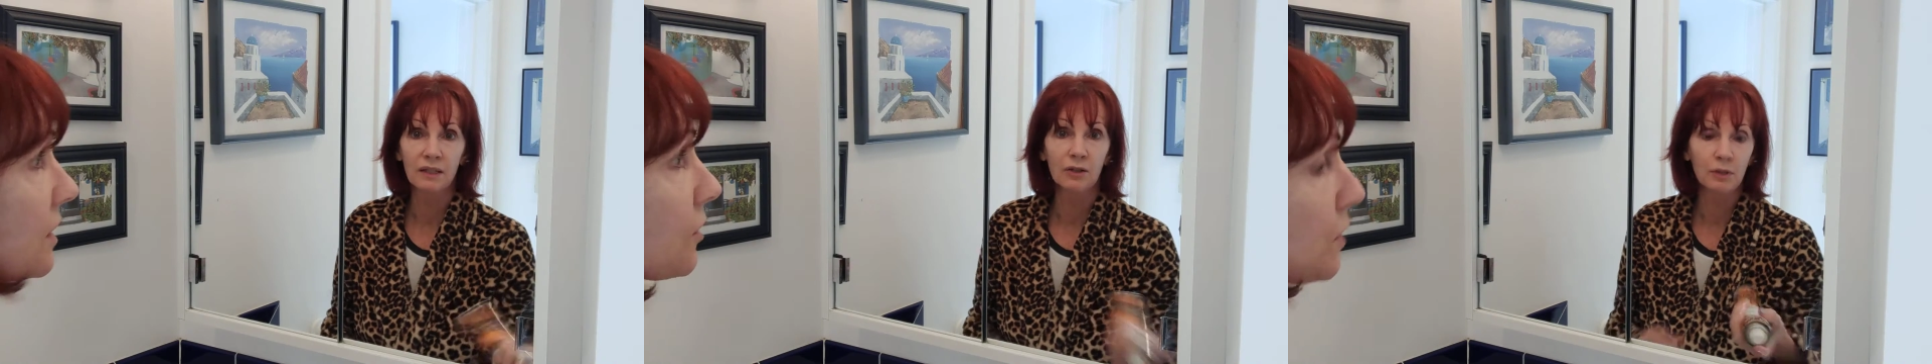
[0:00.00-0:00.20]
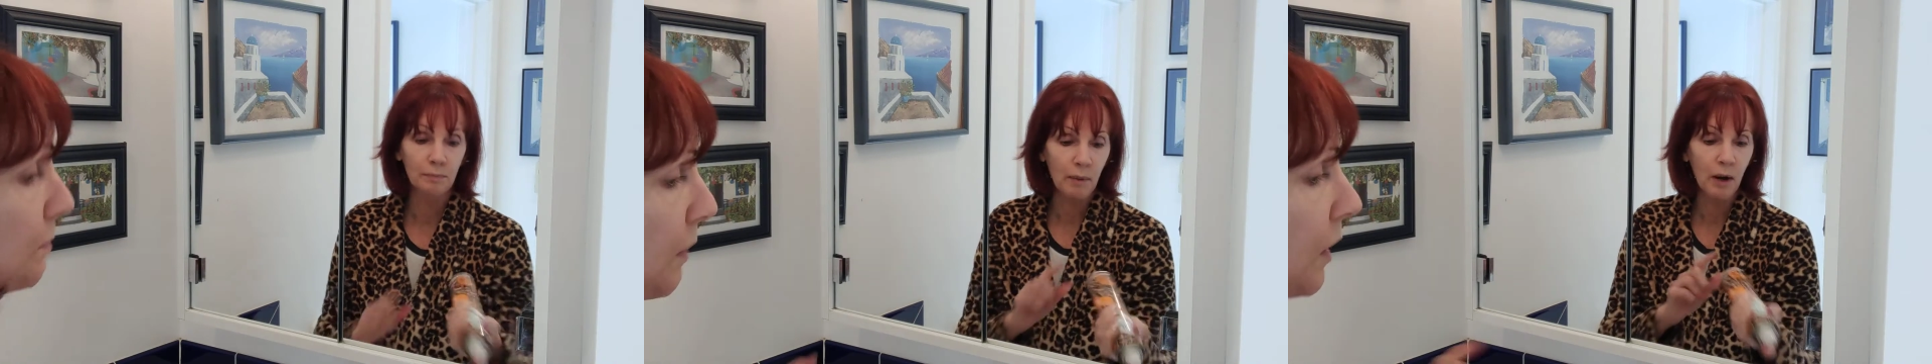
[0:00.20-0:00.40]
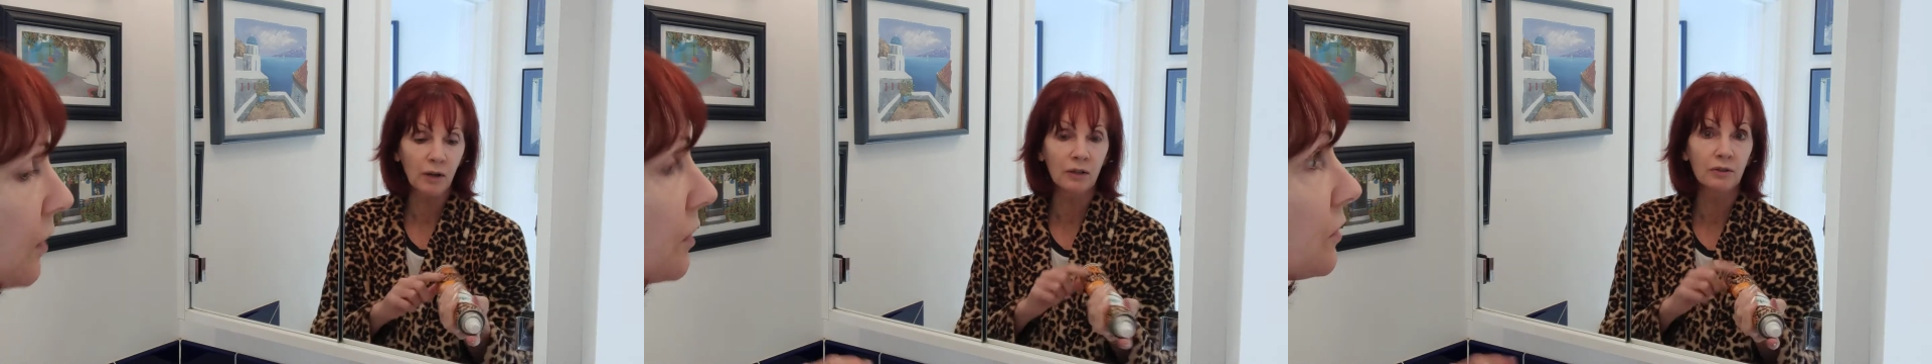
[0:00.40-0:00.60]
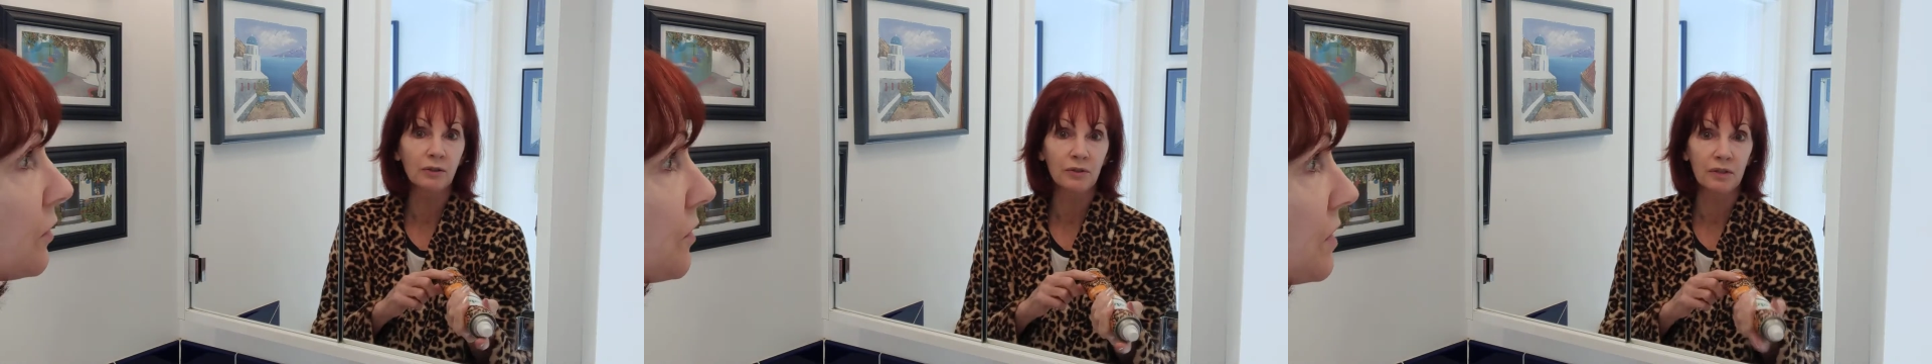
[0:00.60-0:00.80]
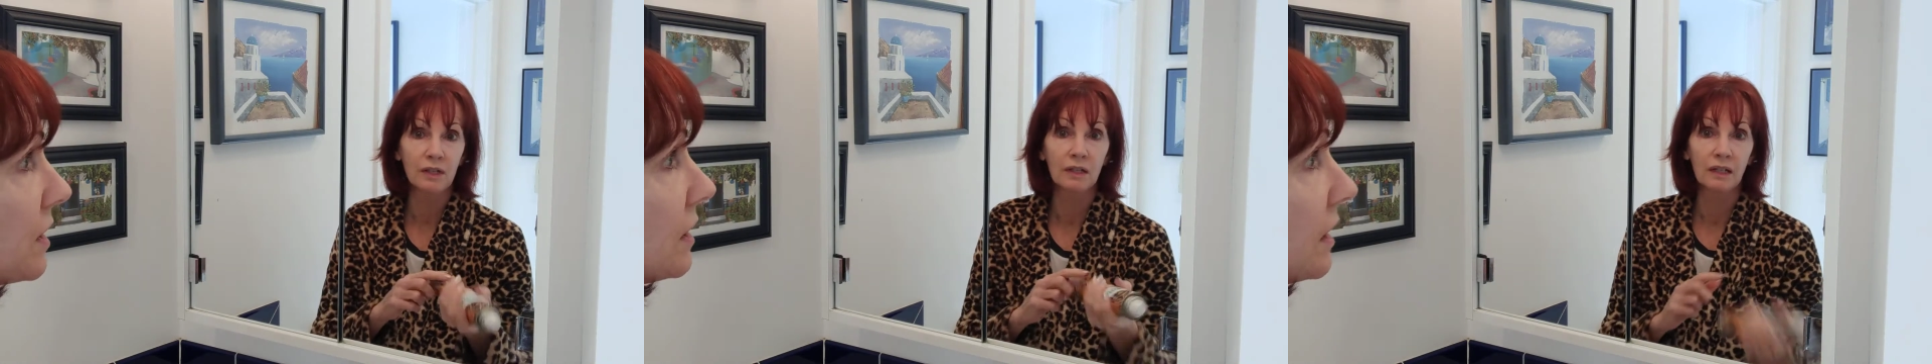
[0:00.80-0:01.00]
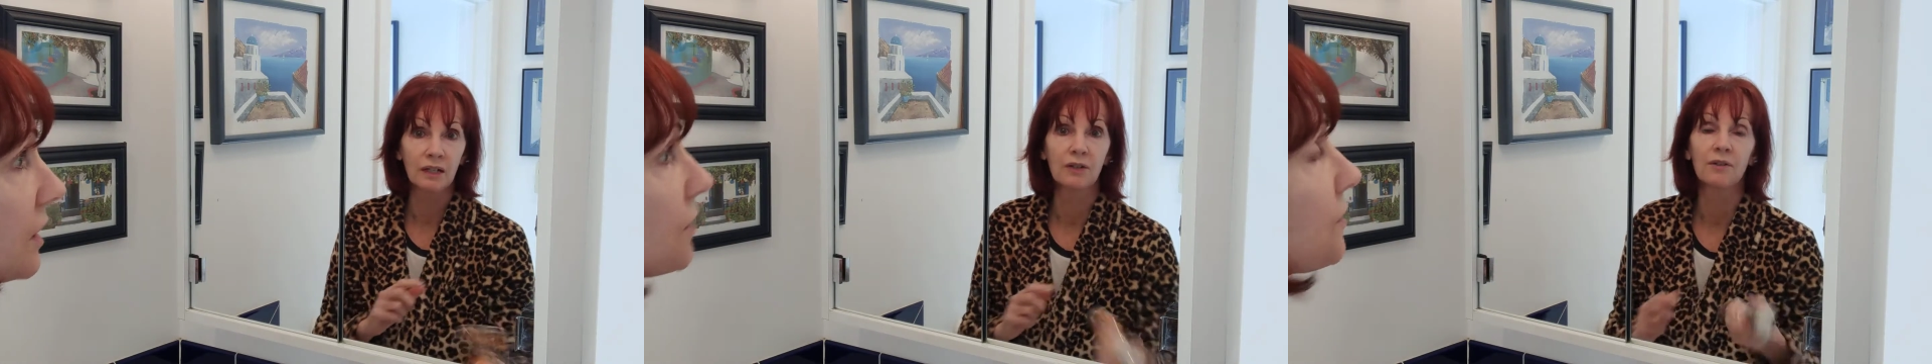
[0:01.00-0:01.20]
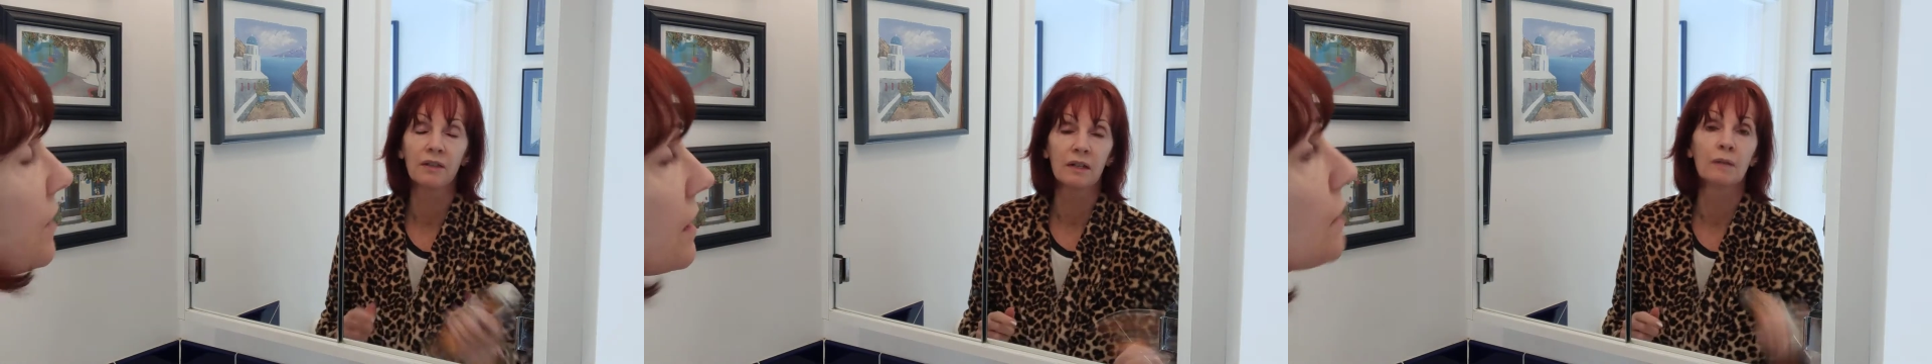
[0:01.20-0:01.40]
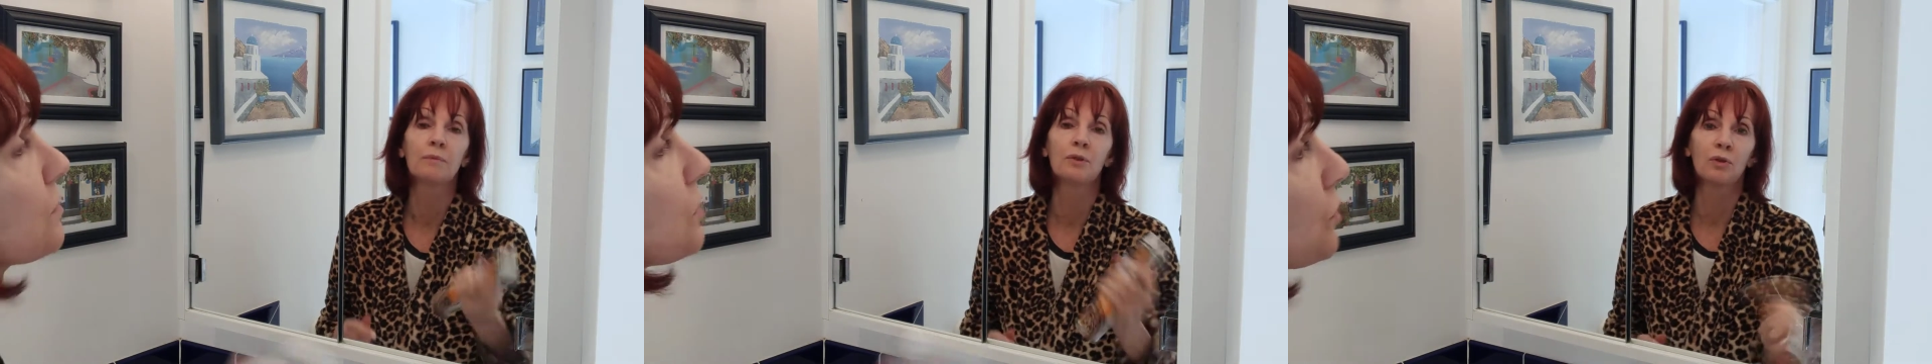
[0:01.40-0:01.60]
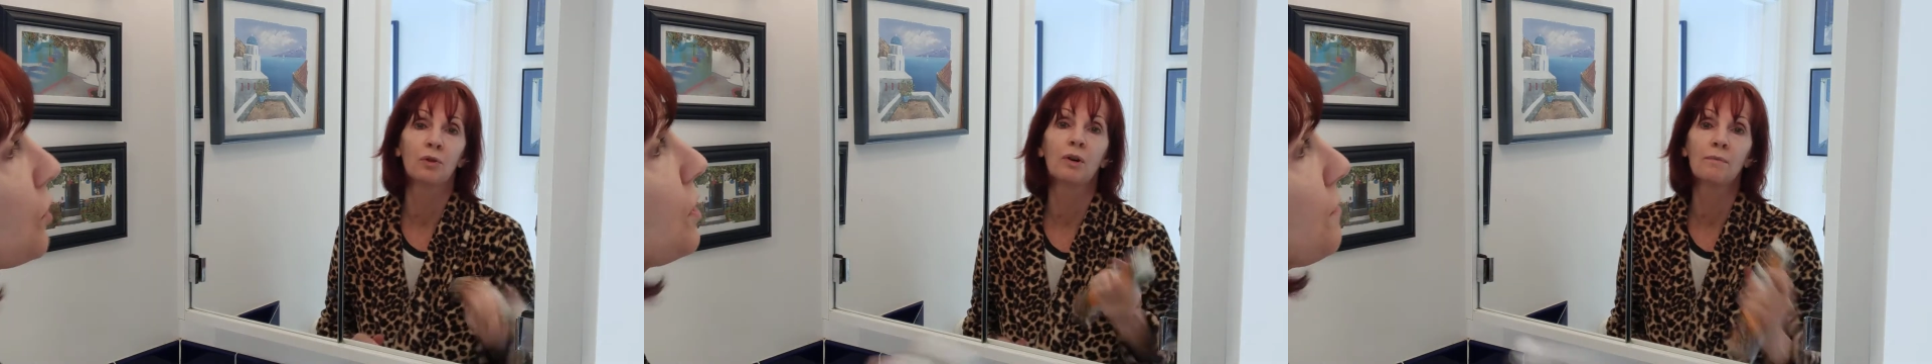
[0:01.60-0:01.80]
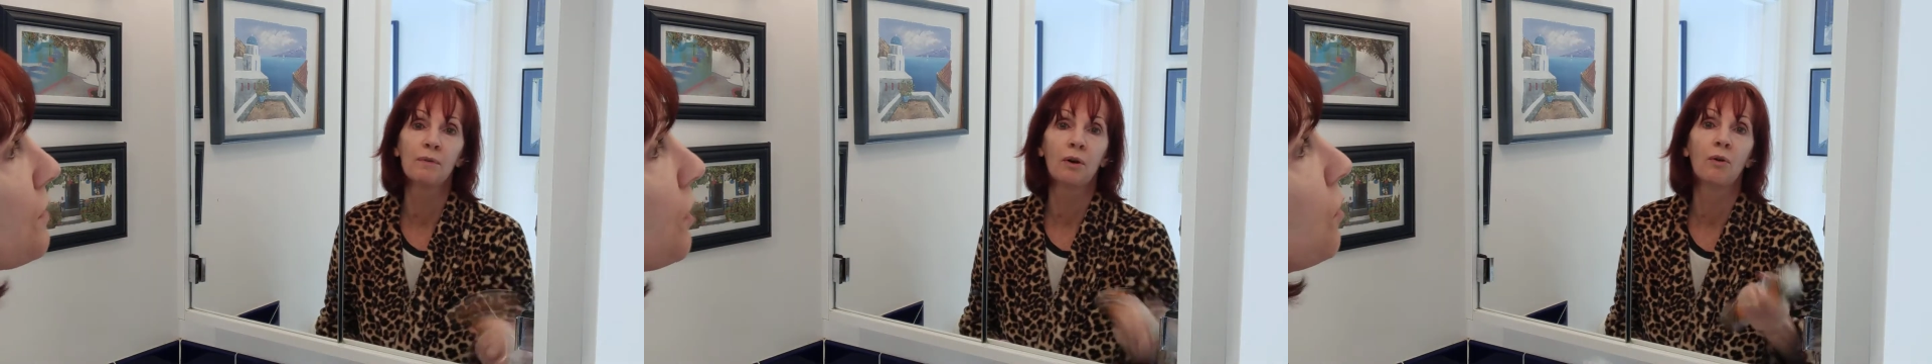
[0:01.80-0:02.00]
There's particles in here that
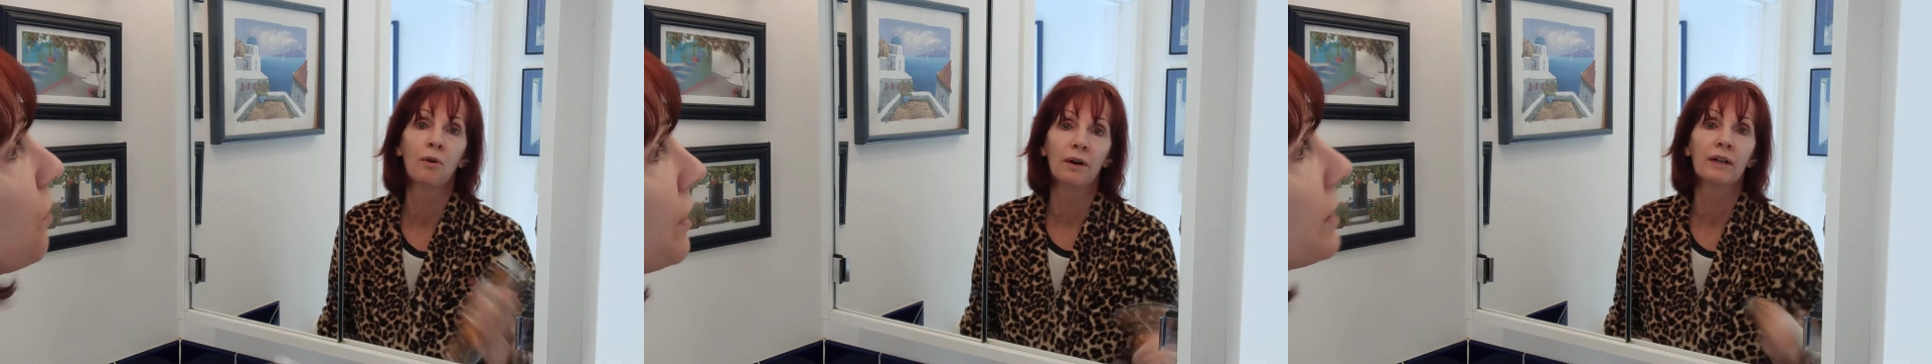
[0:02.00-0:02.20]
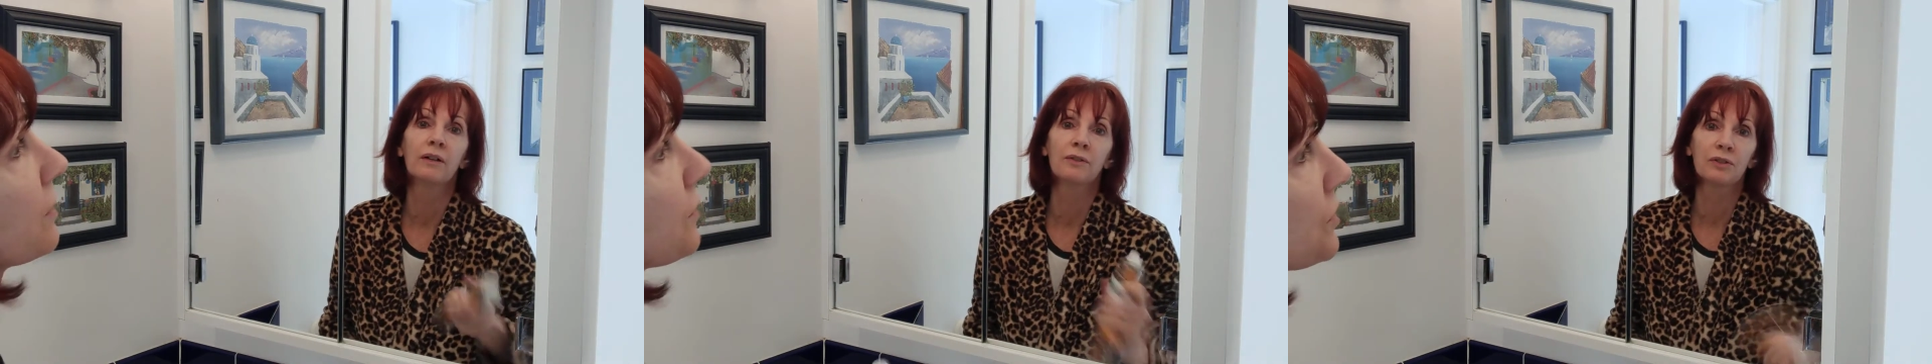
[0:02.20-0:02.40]
absorb the oil,